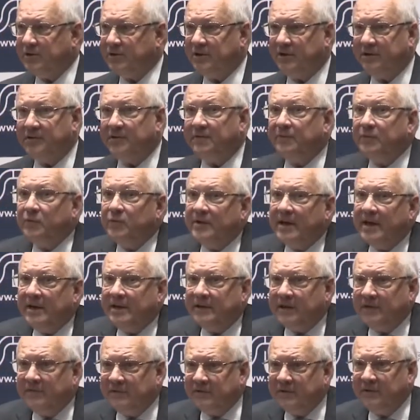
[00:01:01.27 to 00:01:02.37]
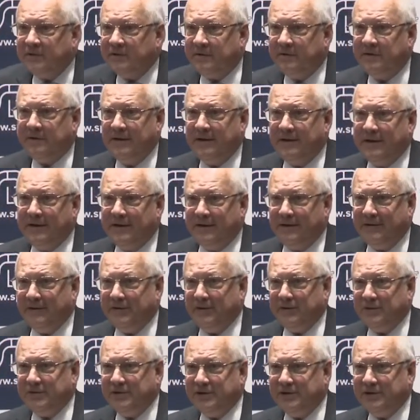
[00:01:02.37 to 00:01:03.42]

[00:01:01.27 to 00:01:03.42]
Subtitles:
Just a few days after the